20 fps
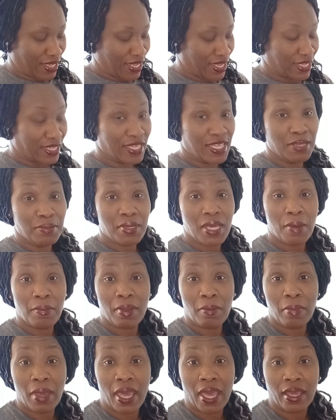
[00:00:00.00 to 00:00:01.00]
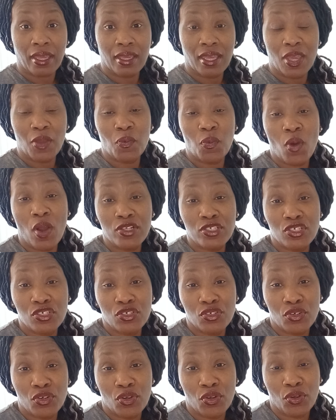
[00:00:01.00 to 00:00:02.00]
And keep coming back and watching
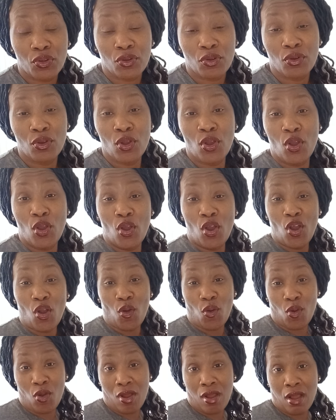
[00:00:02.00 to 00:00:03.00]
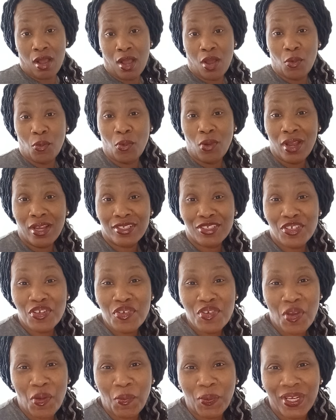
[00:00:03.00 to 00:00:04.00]
you, girl, on what?
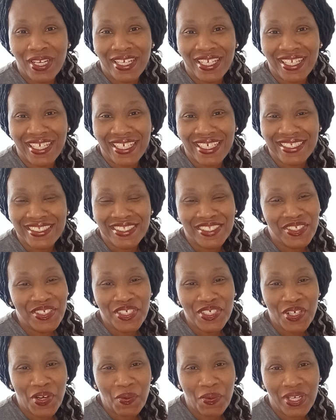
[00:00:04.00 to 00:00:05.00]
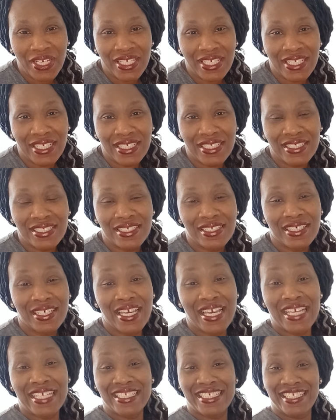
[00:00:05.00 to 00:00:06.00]
You know what it is. You know what it is.
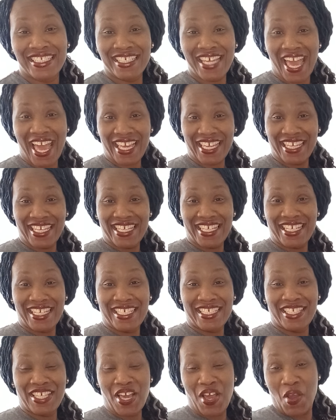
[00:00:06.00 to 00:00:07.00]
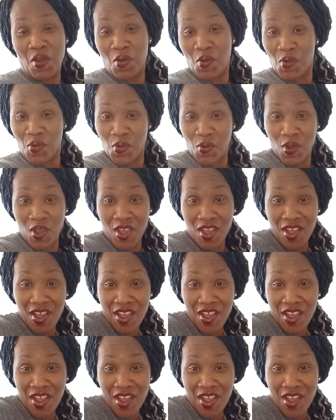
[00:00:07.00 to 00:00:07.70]
Jackie's World.